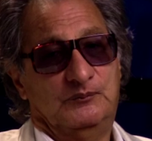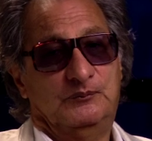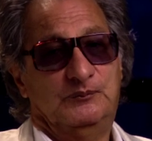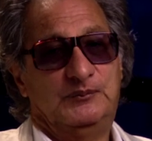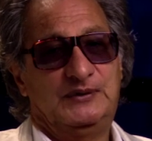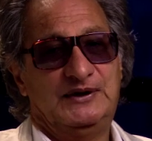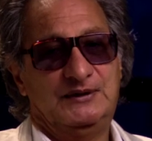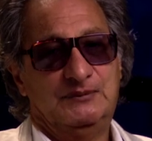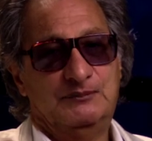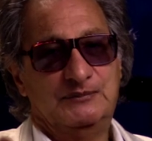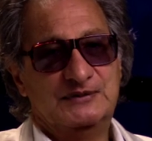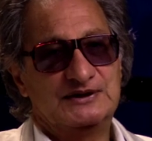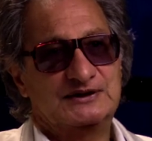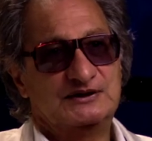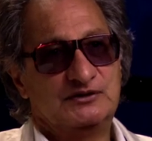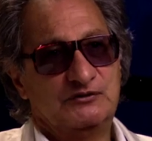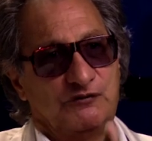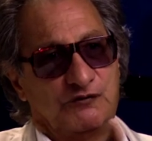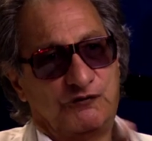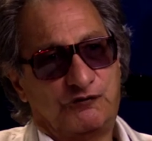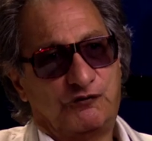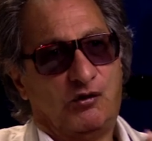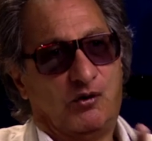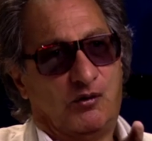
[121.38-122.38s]
been
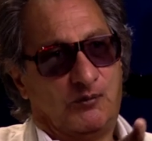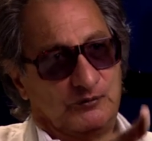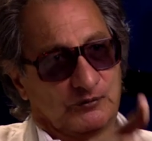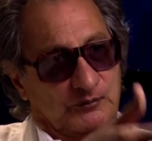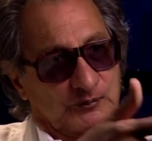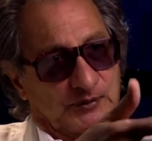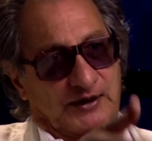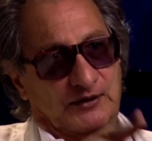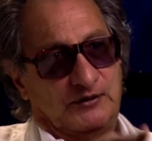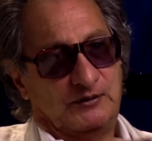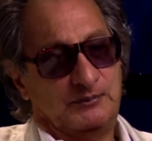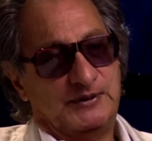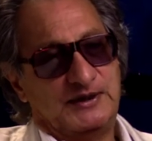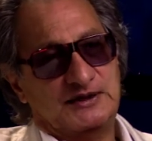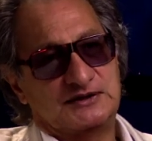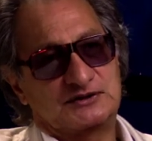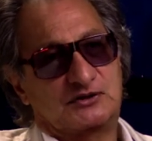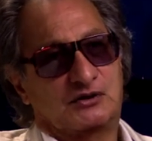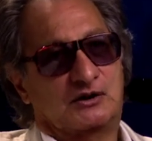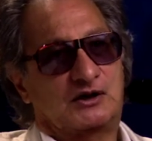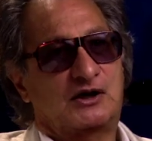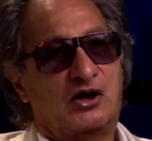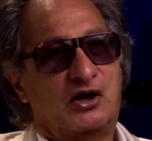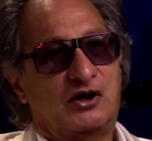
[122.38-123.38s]
misinformed by the bids,
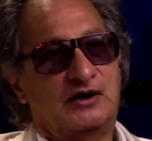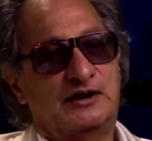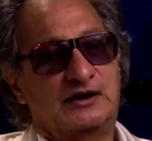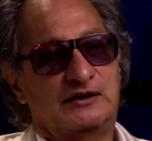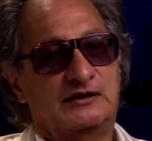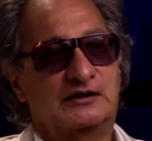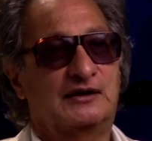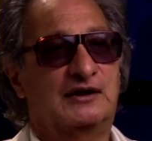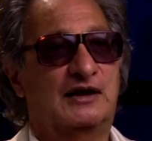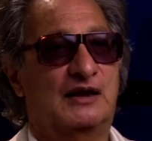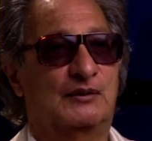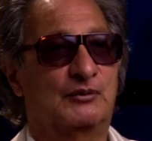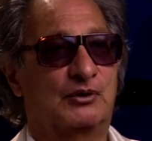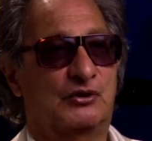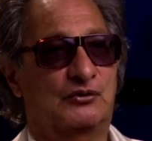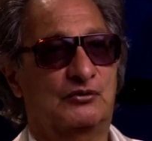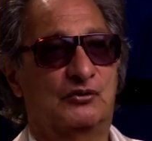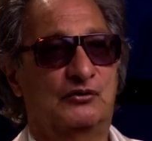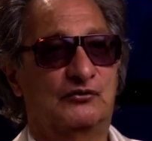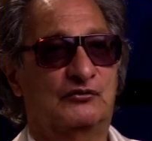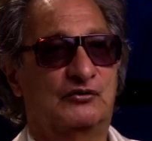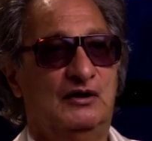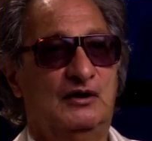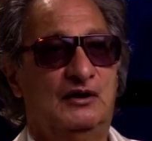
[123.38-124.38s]
the card hadn't come
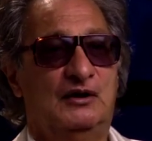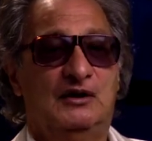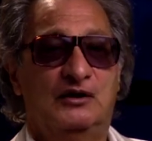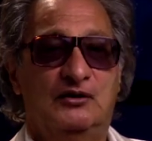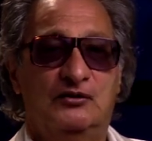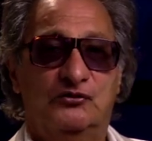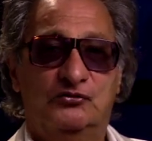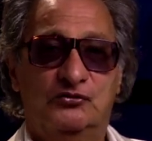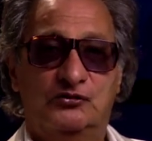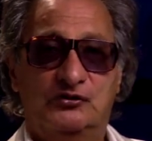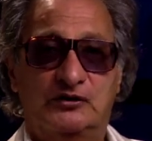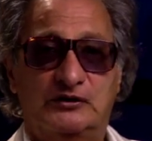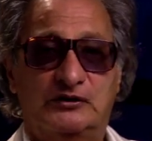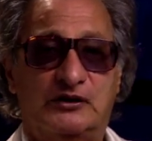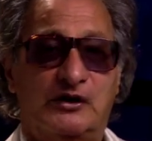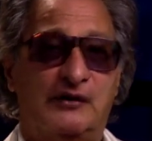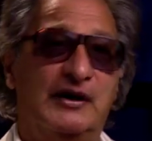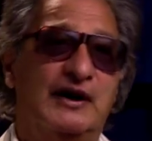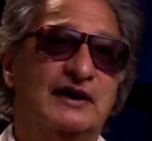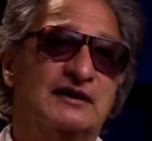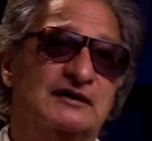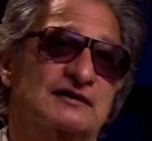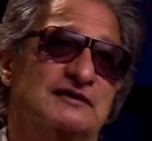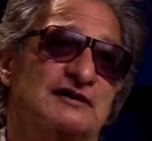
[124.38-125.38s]
across. So the
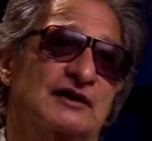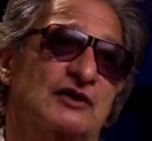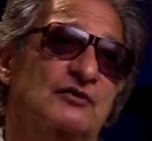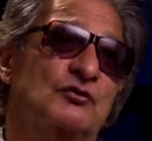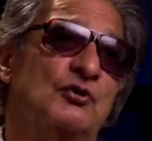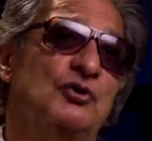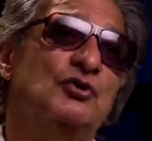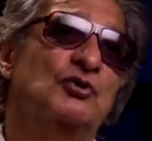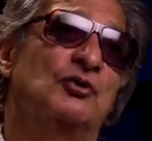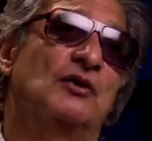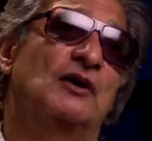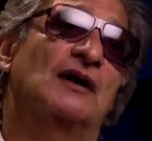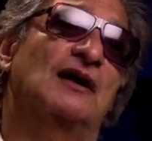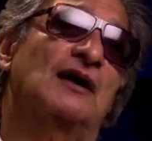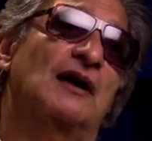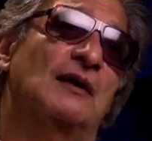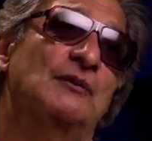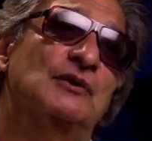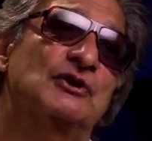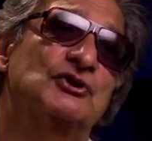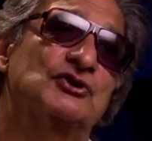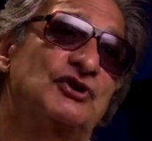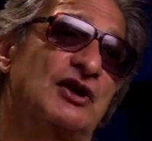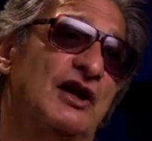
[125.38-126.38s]
director said, well, you can come
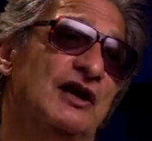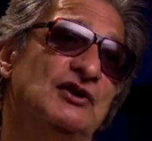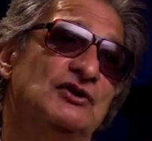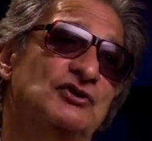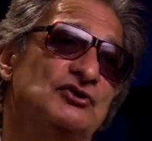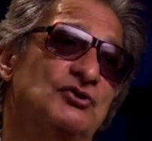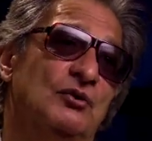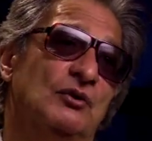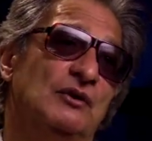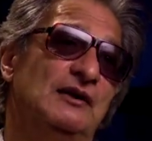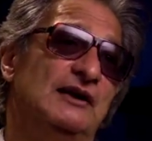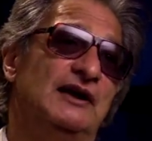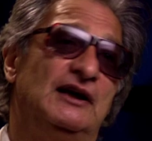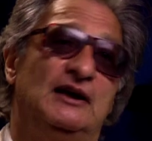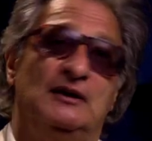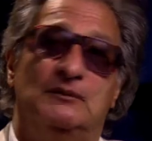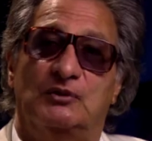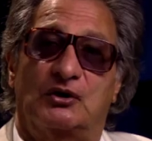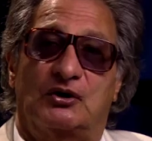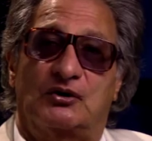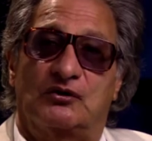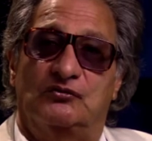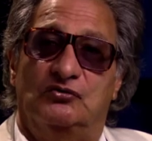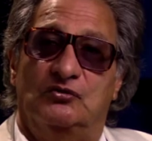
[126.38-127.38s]
and change your lead
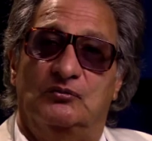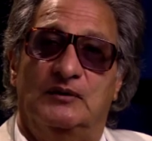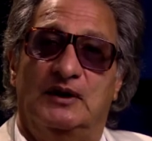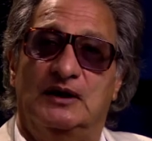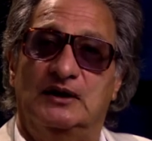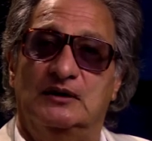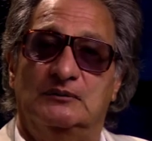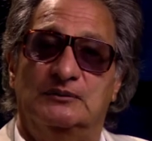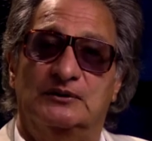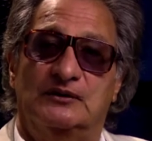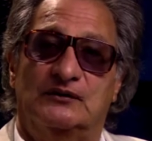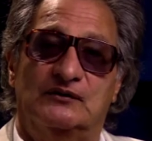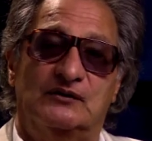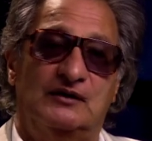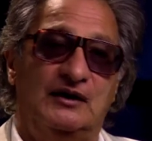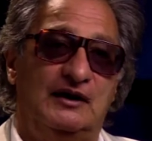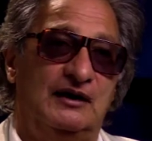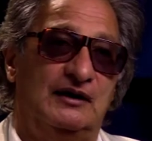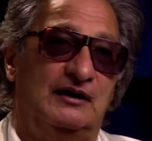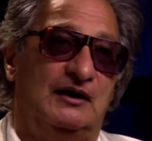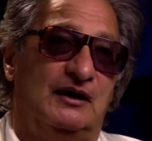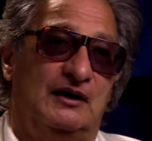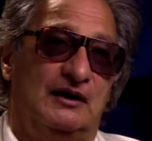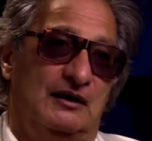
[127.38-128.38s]
because you made a
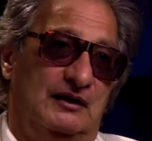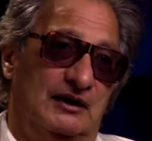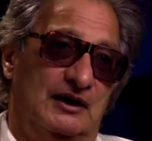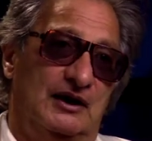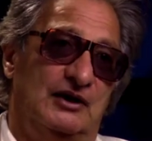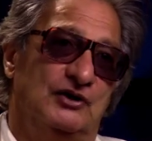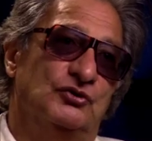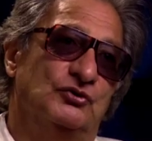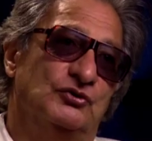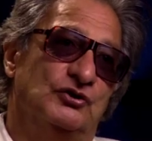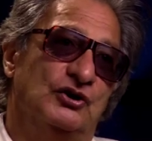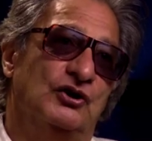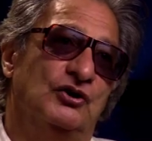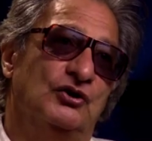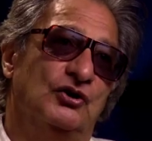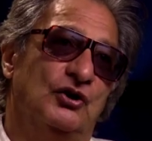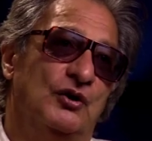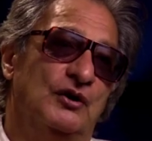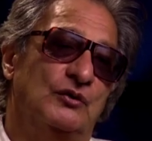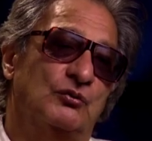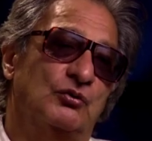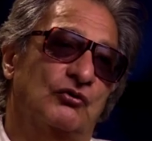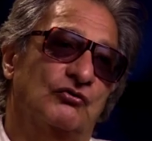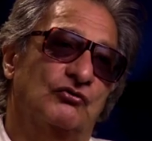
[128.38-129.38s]
mistake and you didn't know
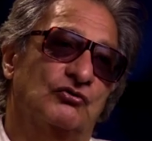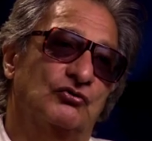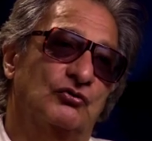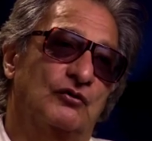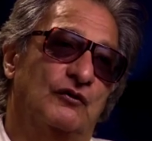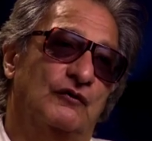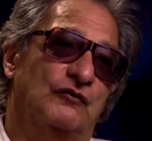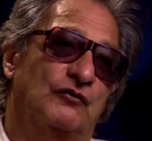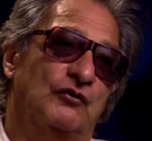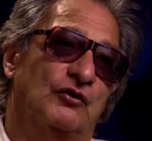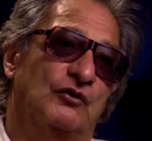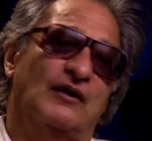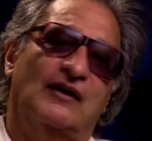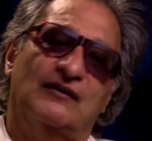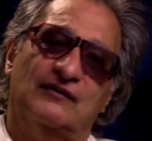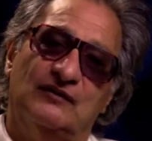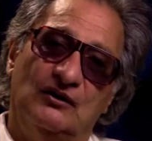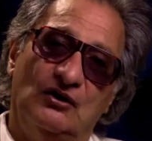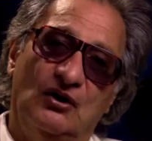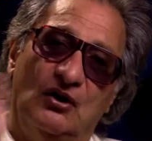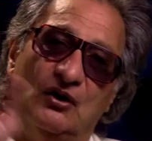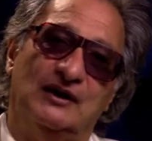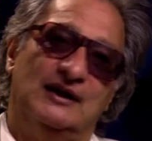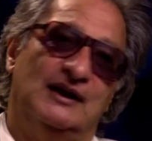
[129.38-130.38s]
it wasn't your fault. I said,
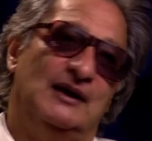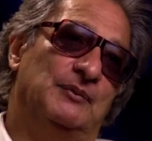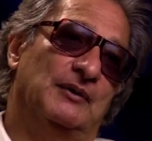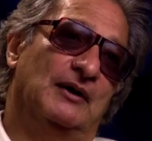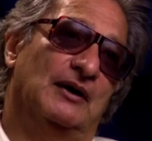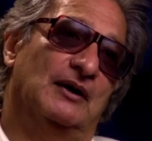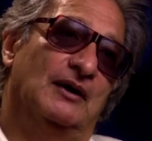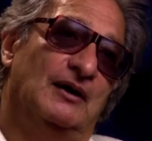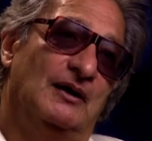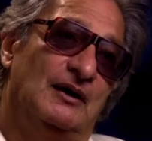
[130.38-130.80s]
no, keep it.